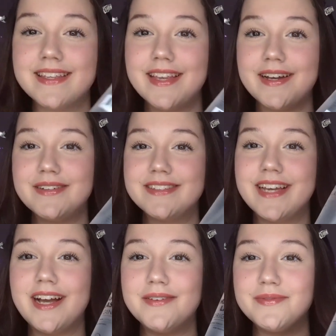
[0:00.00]
Now
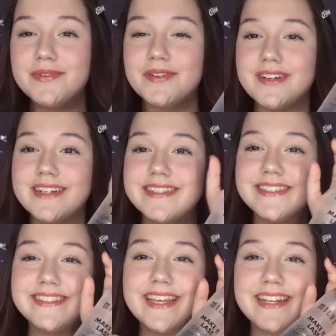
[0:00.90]
time for
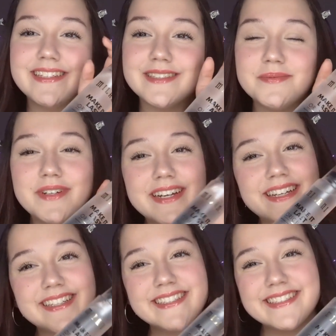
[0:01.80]
setting spray.